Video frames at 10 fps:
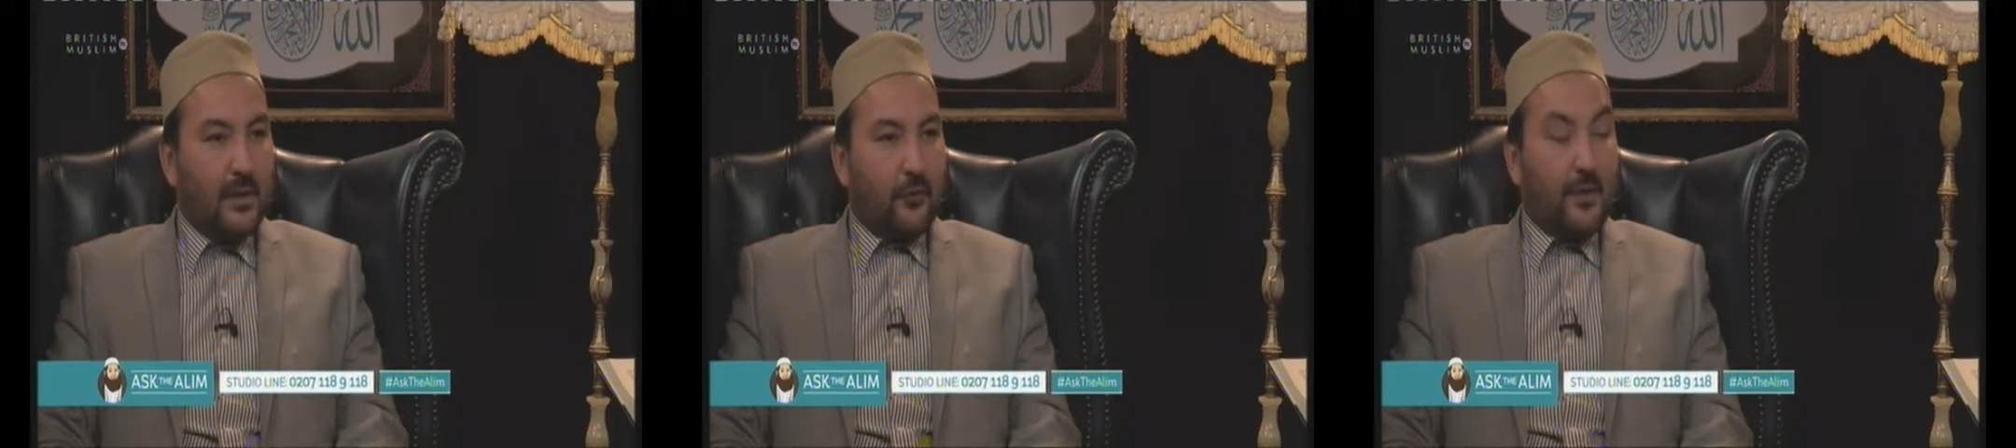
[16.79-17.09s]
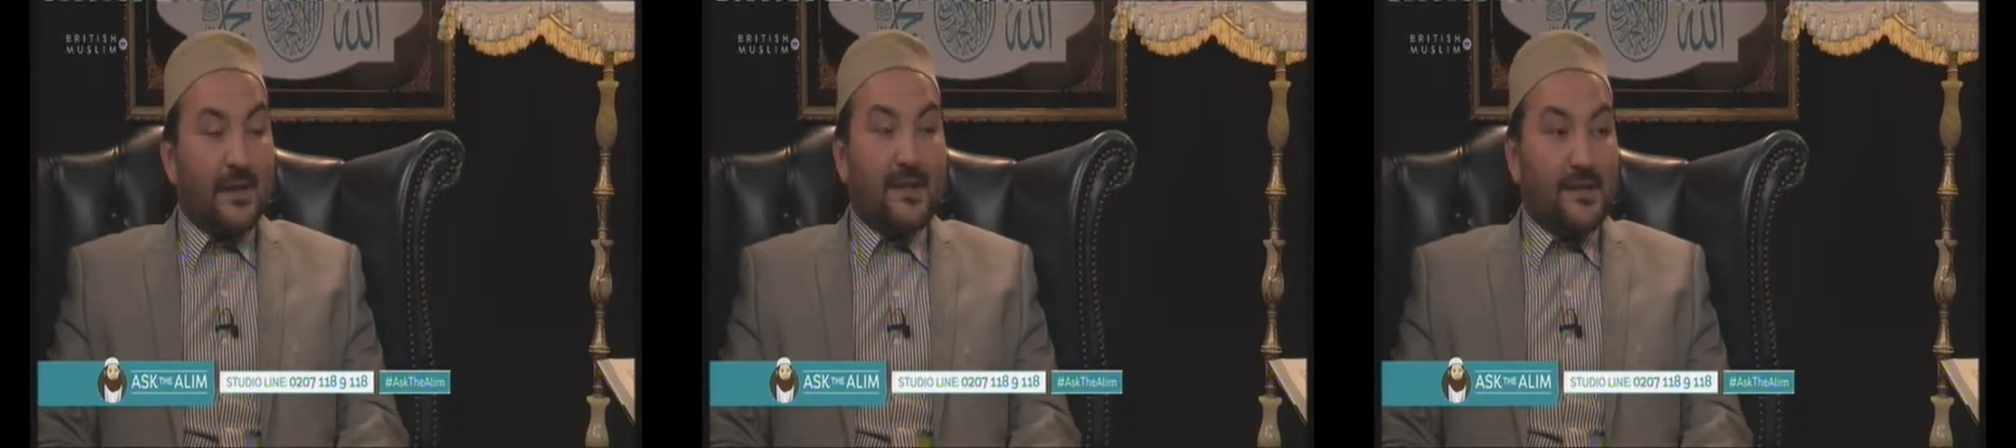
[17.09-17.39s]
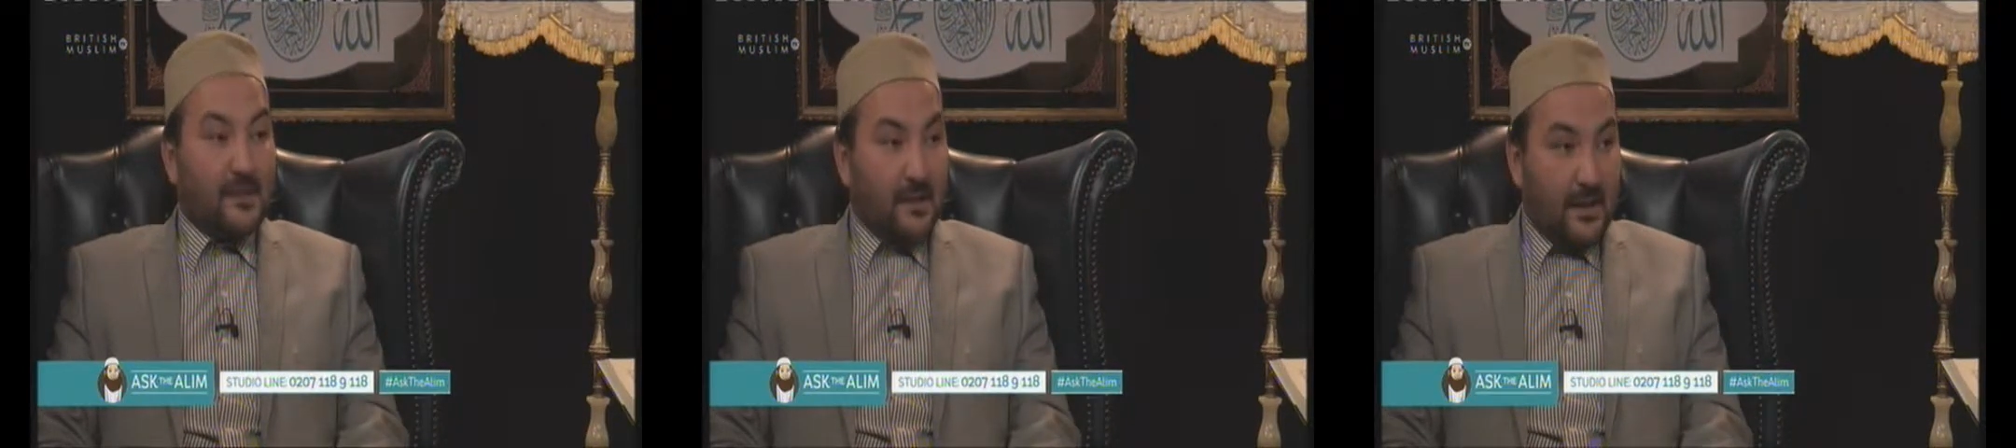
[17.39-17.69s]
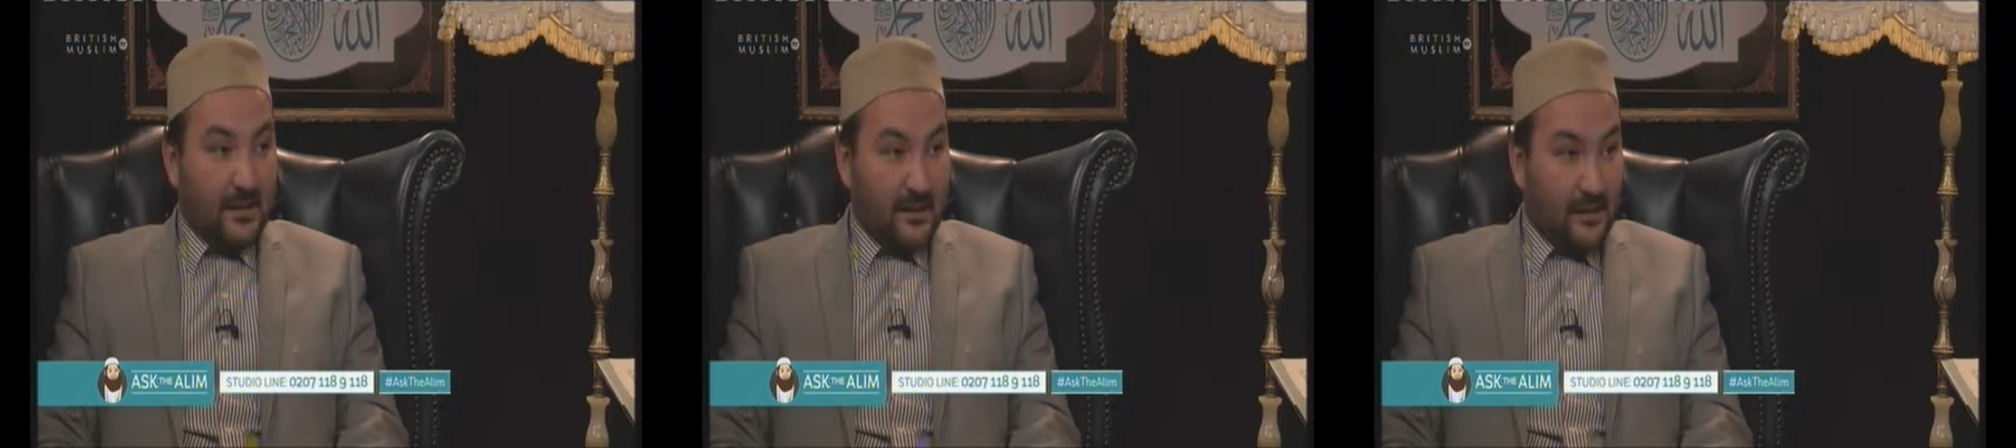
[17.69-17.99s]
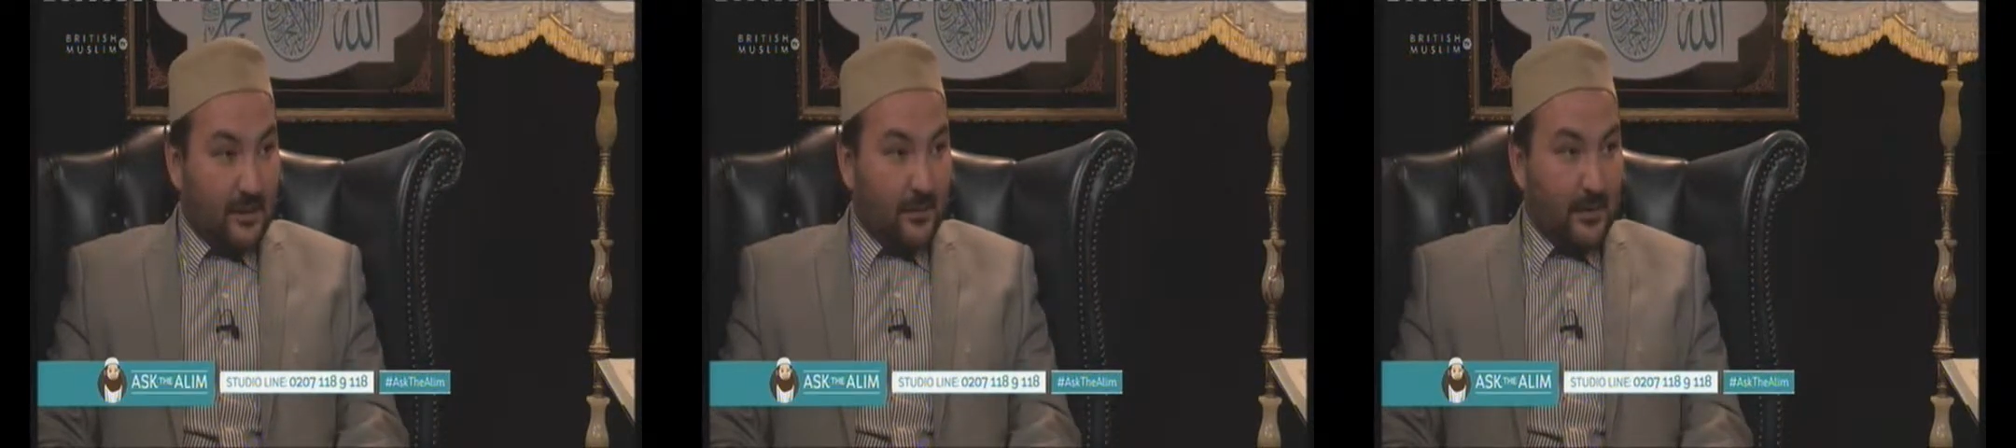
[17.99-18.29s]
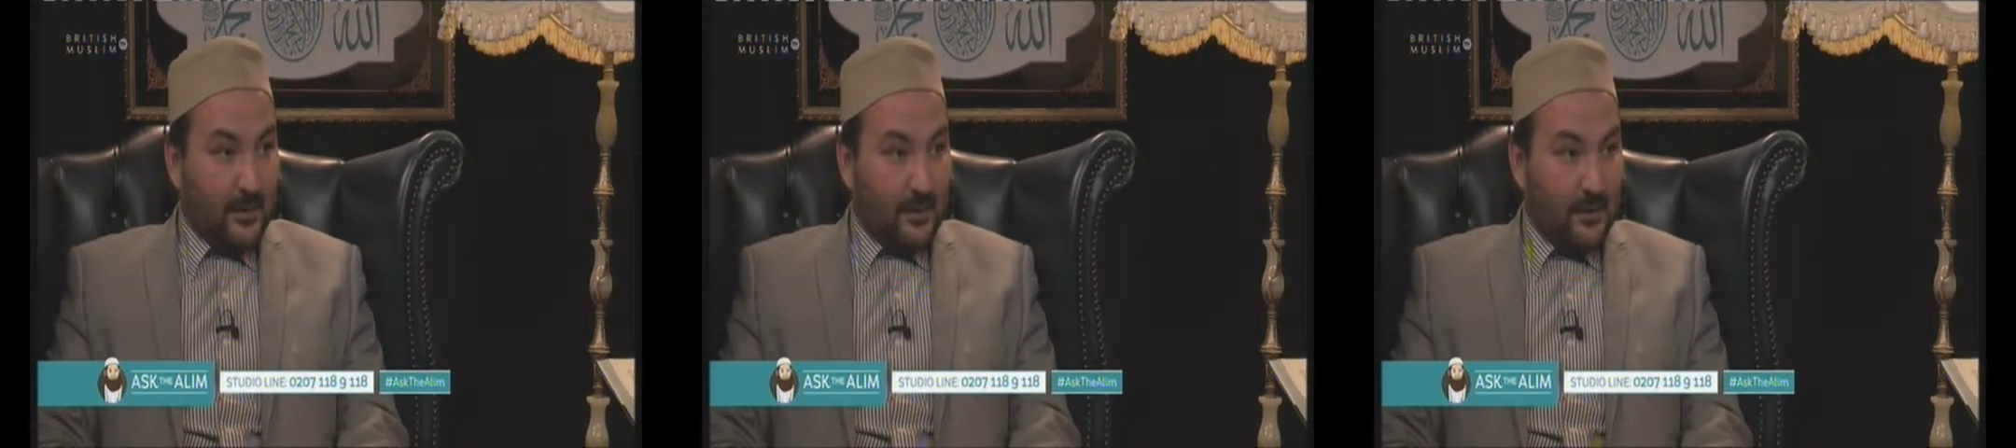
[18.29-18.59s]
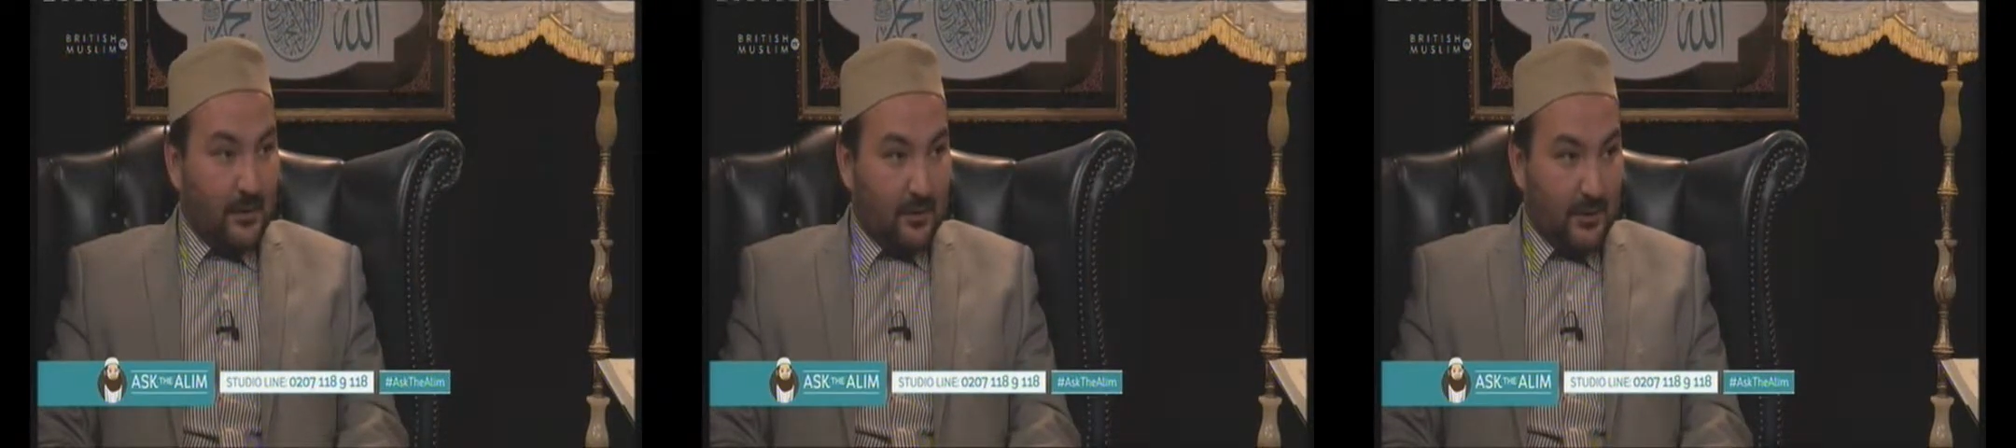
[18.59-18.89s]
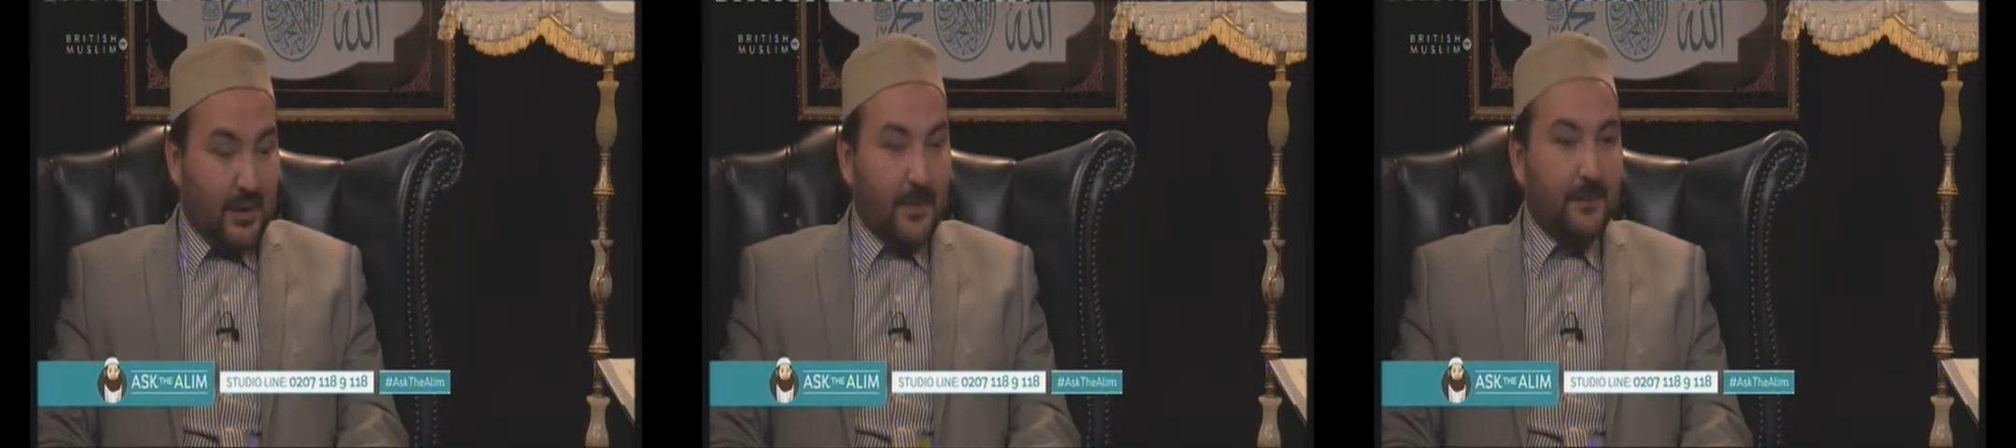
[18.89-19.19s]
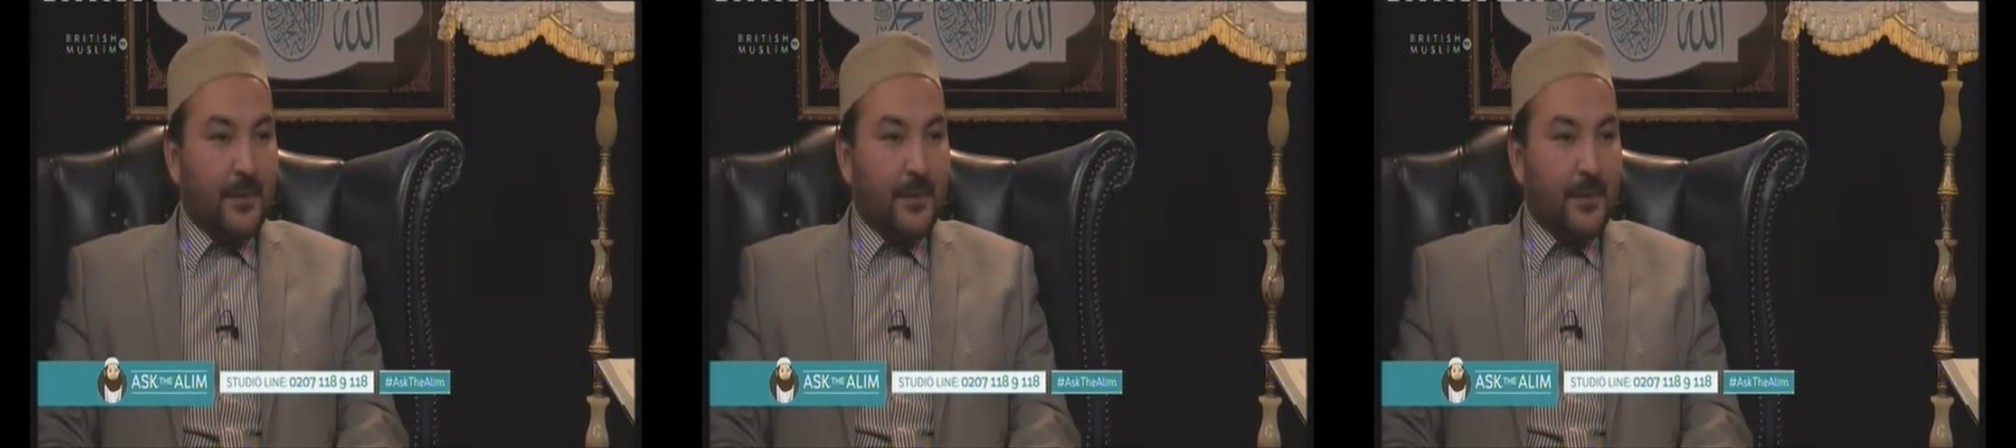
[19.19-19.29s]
so that is disliked islamically okay